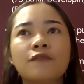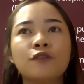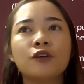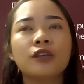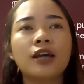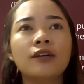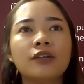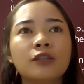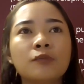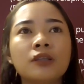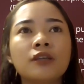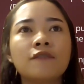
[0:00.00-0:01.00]
For the
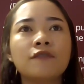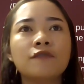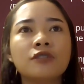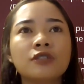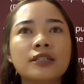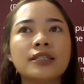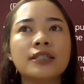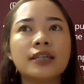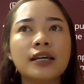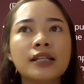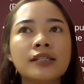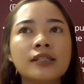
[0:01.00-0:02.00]
arithmetic proficiency
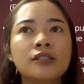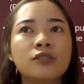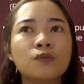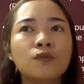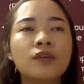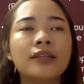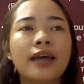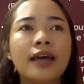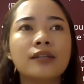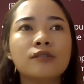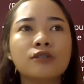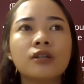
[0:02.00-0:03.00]
skills, the student
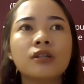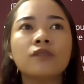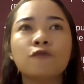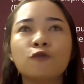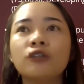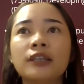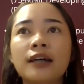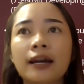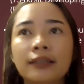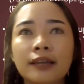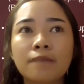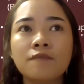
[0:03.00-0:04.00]
answered 40
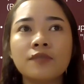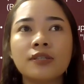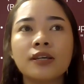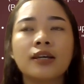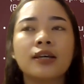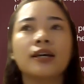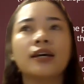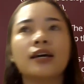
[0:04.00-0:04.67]
items.